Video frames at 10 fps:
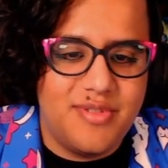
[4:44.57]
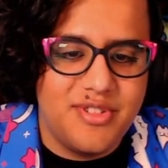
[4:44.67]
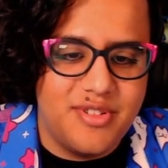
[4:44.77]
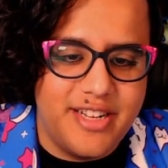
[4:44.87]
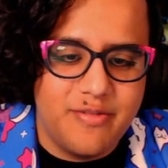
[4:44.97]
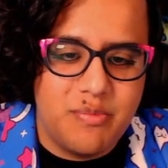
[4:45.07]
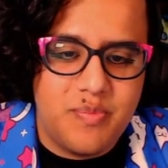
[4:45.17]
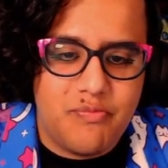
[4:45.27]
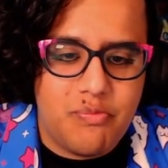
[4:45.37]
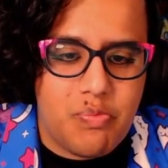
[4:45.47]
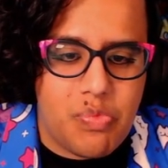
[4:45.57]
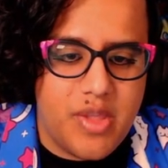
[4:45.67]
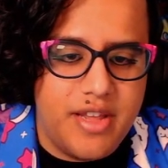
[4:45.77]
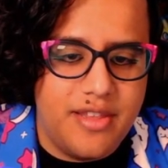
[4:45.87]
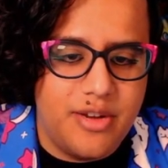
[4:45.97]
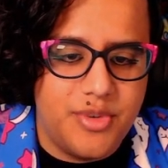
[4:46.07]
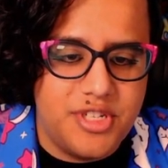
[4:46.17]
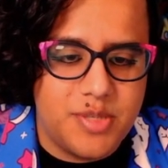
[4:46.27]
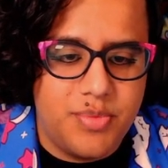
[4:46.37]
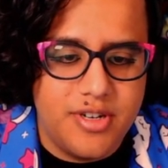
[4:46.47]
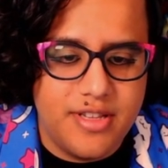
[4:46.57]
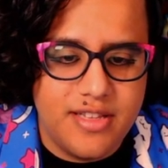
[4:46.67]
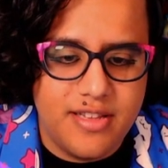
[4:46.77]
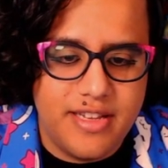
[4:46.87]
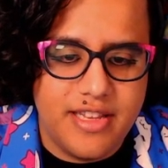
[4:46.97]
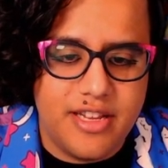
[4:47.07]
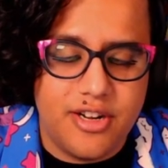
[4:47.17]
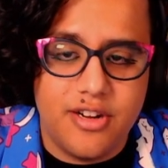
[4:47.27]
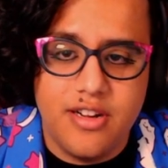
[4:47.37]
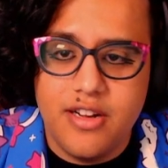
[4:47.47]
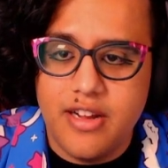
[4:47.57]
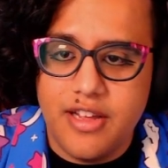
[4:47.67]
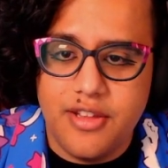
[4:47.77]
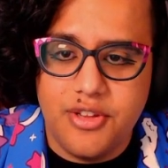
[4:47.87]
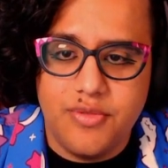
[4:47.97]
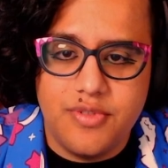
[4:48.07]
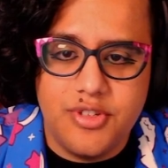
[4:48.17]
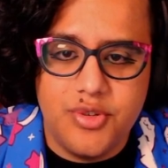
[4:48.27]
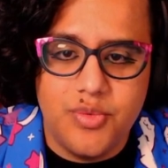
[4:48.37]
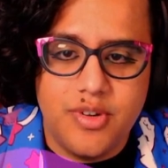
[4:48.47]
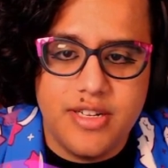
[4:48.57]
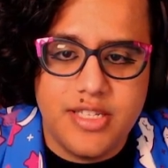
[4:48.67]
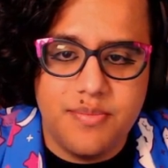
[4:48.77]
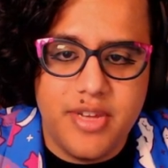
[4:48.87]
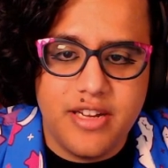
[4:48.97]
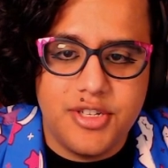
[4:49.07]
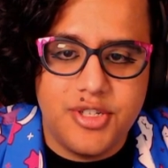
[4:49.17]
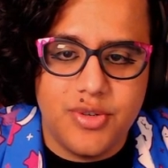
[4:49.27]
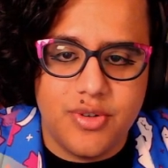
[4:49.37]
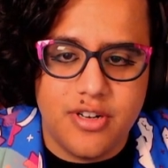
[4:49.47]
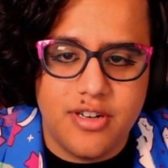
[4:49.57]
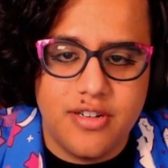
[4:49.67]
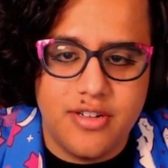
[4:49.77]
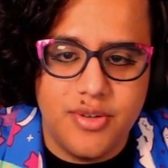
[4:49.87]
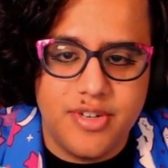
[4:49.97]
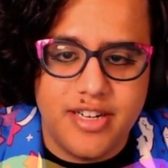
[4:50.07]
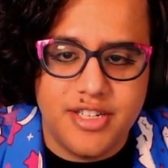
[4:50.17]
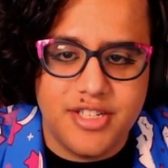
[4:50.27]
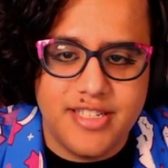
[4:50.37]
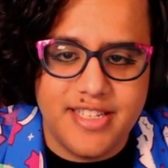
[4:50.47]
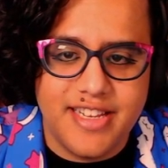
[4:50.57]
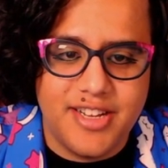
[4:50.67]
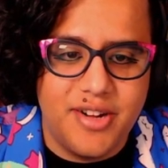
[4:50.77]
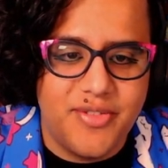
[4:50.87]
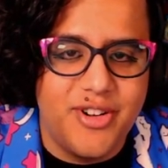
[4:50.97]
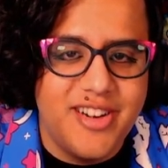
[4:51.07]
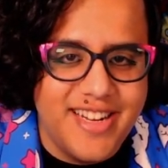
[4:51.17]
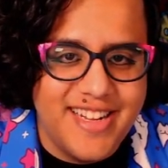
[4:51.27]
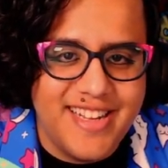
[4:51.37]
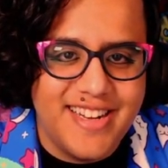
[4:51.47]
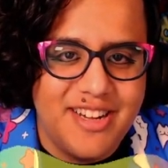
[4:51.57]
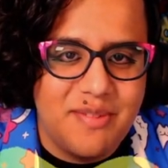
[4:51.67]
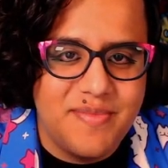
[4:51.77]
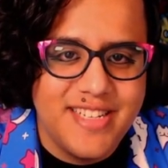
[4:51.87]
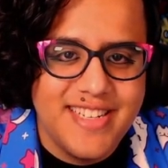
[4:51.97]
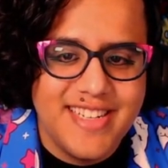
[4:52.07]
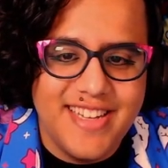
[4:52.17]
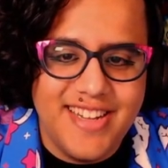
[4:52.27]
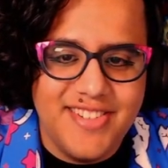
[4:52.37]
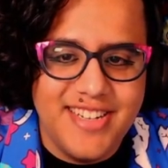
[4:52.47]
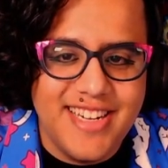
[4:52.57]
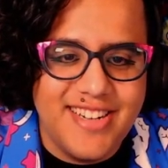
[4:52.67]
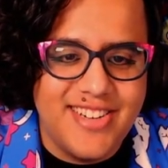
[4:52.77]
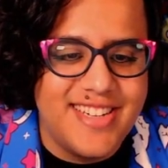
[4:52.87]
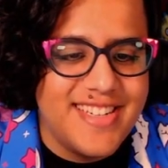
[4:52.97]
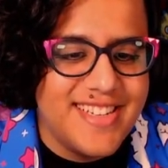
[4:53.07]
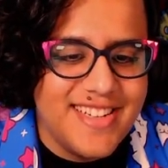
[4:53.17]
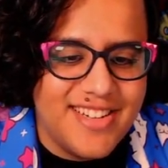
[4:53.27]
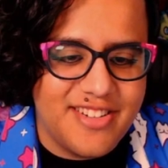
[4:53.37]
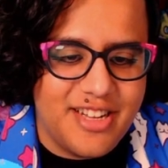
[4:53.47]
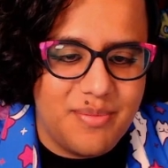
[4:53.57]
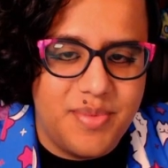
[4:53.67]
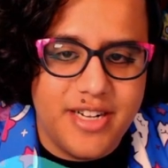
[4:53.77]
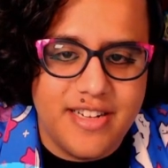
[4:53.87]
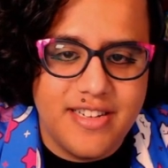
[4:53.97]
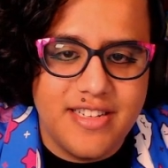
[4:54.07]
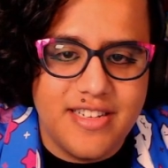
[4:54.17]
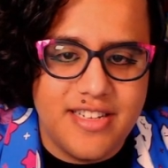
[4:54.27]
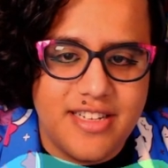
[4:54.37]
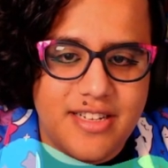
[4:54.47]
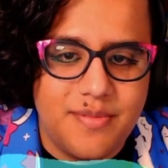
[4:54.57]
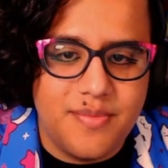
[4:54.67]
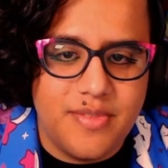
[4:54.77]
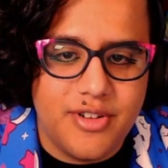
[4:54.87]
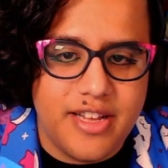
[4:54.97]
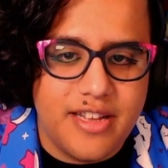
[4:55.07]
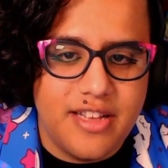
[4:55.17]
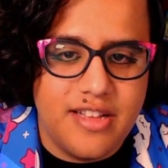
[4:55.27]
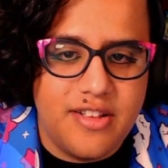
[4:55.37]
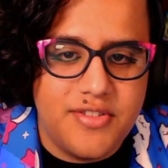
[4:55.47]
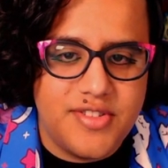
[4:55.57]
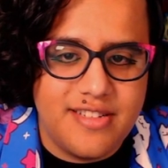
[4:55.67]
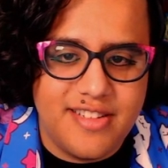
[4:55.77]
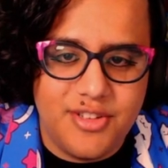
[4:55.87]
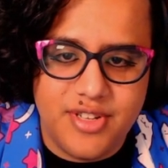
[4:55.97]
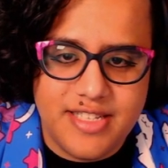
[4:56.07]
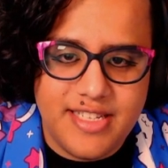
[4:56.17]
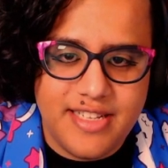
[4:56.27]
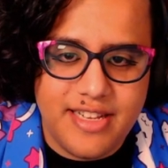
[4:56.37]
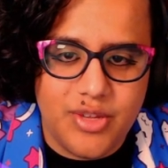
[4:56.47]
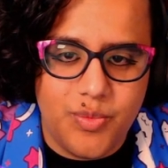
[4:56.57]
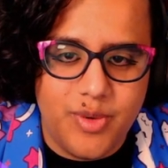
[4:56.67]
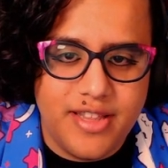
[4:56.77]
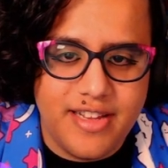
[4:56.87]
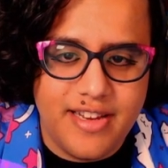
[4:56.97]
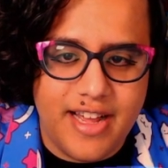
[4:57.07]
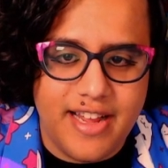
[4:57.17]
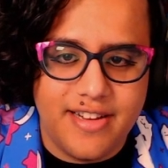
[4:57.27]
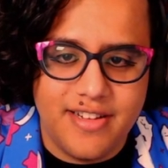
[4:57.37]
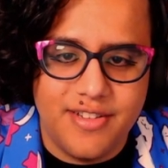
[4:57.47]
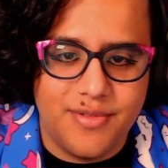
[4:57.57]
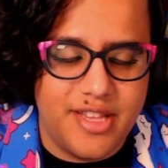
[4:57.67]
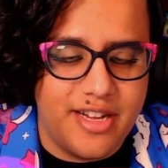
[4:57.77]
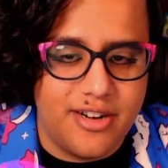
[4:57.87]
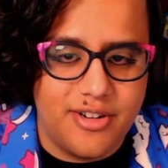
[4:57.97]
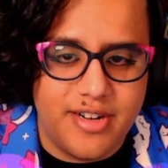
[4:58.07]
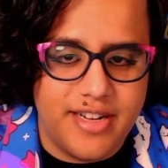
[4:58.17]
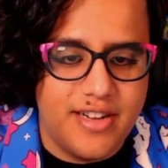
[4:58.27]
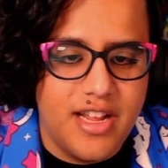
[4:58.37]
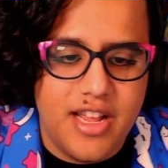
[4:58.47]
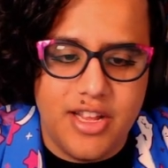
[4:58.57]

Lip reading: Right? And then we just put in the link here, and then you do want to make sure, oh gosh, it's like covering it up. I don't know. Okay, but Okay, you can see like the width and height there, right?